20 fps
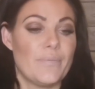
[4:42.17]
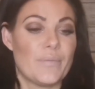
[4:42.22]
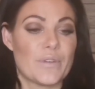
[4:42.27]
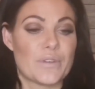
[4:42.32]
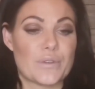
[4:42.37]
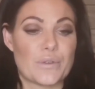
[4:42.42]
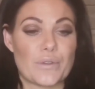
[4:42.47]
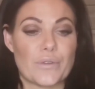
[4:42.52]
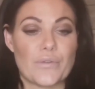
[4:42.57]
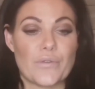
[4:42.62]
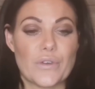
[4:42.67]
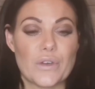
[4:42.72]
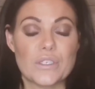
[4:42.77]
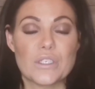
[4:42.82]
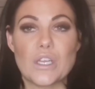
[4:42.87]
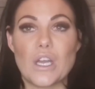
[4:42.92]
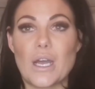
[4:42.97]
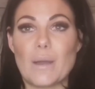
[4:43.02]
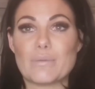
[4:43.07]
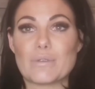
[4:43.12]
So the
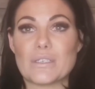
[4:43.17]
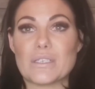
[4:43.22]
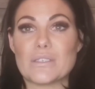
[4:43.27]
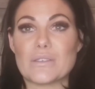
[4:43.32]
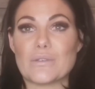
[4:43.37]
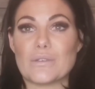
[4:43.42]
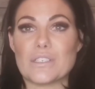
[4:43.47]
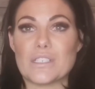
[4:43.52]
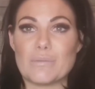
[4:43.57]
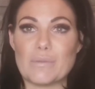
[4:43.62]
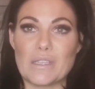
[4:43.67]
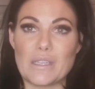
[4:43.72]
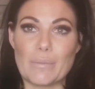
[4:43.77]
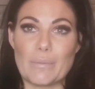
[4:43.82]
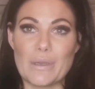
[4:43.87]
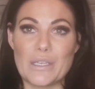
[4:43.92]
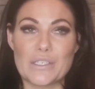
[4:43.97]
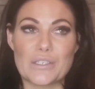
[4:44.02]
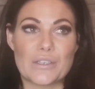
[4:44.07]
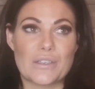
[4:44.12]
first option is going to be the
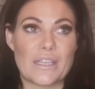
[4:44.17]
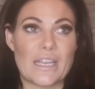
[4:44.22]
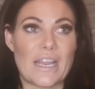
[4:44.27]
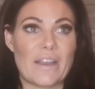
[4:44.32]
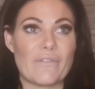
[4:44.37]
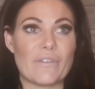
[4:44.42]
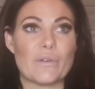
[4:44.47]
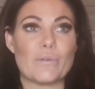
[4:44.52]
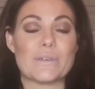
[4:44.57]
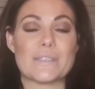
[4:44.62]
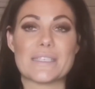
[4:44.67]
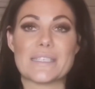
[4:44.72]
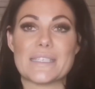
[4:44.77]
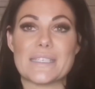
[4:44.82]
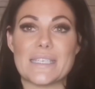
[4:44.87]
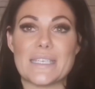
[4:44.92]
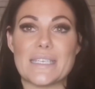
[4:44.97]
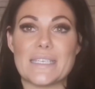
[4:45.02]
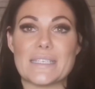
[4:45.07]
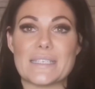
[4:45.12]
picture that everyone
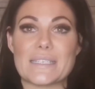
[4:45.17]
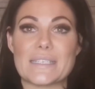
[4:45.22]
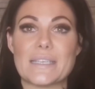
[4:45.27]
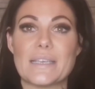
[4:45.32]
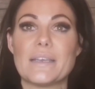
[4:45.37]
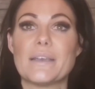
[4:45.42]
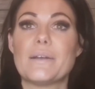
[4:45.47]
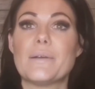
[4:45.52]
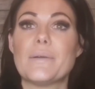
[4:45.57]
sees